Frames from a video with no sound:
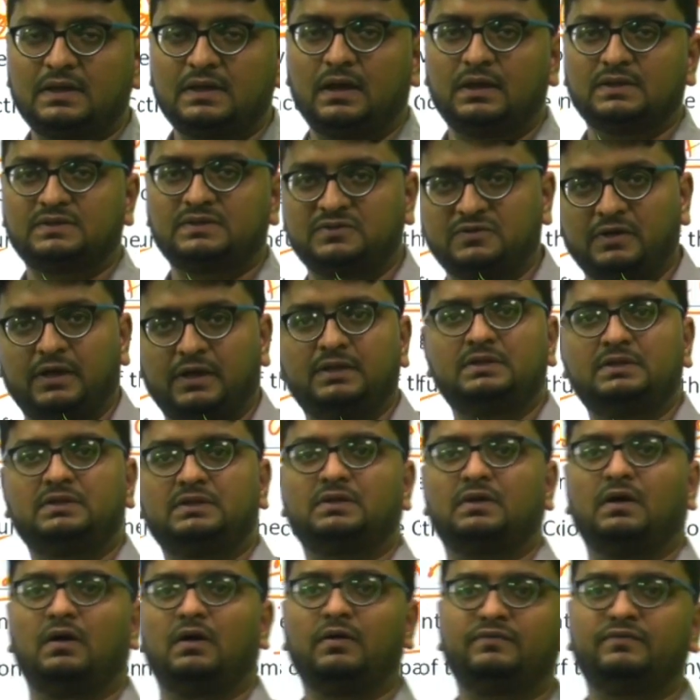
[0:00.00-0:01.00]
strength
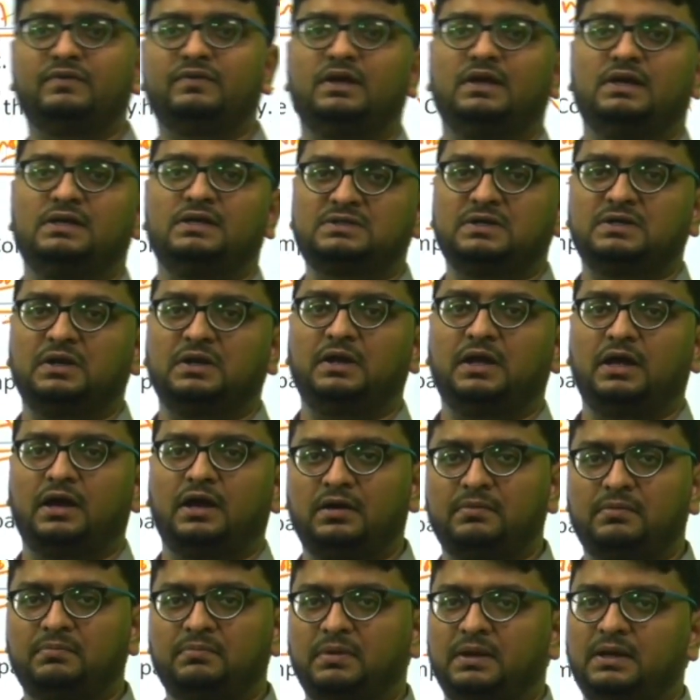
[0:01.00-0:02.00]
of the East India
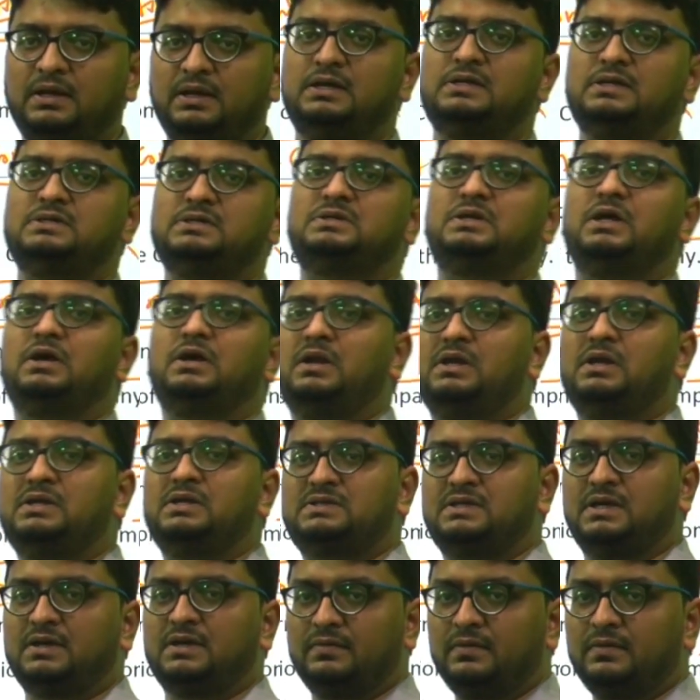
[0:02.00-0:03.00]
Company is
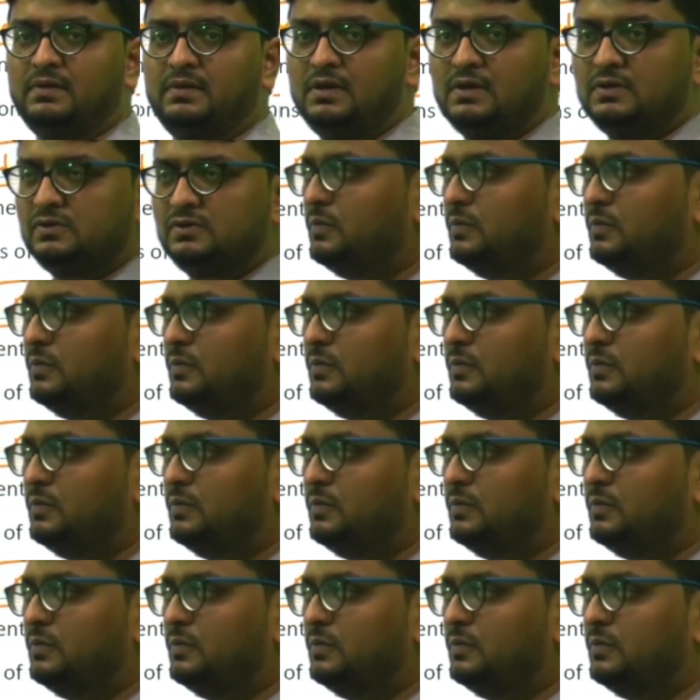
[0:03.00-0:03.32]
decreasing.